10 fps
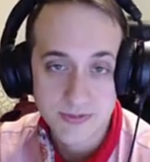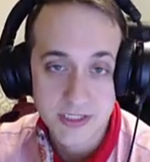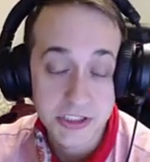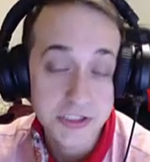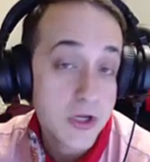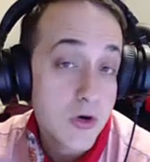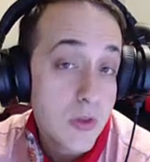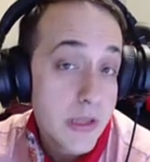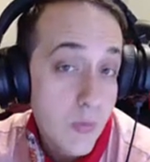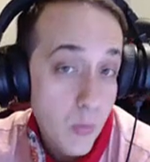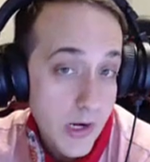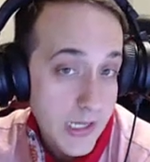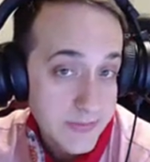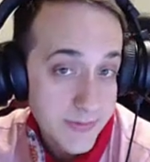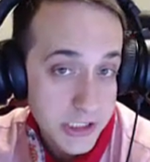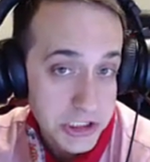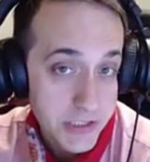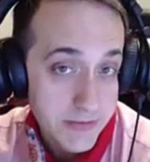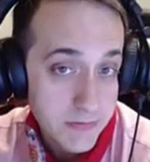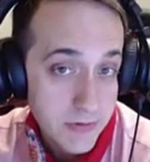Or Expedition. So you can only get 1
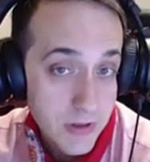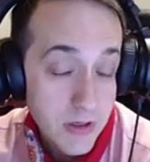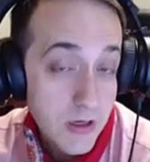Expedition.